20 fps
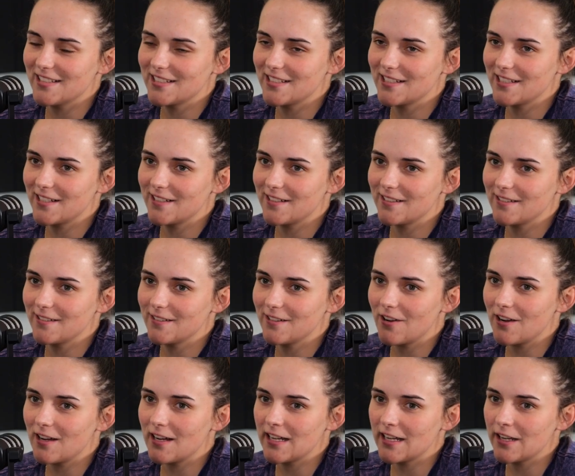so
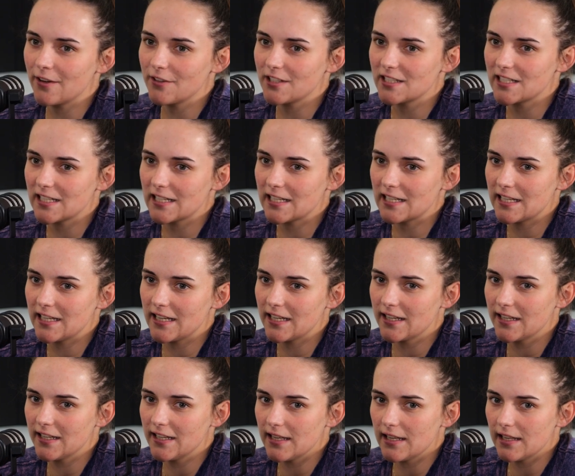I obviously
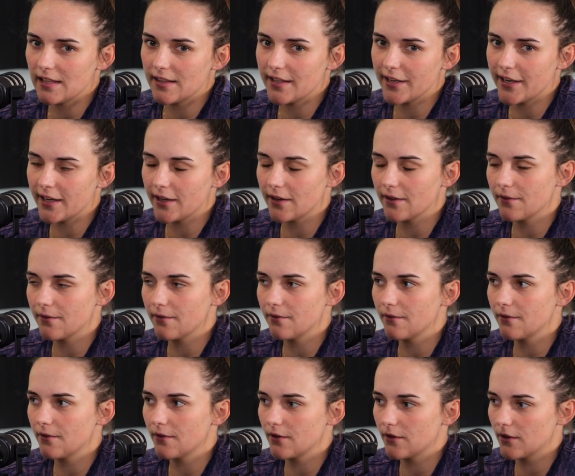then
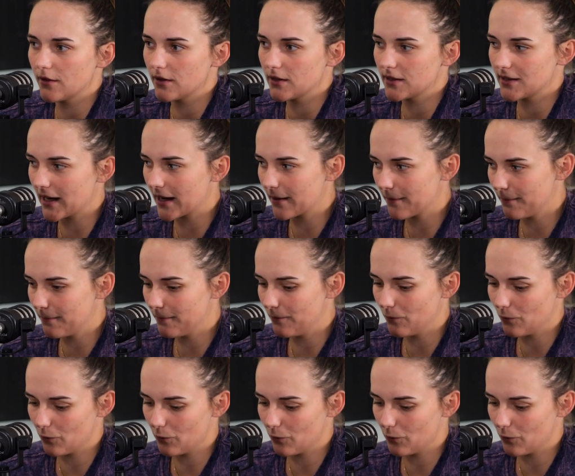started,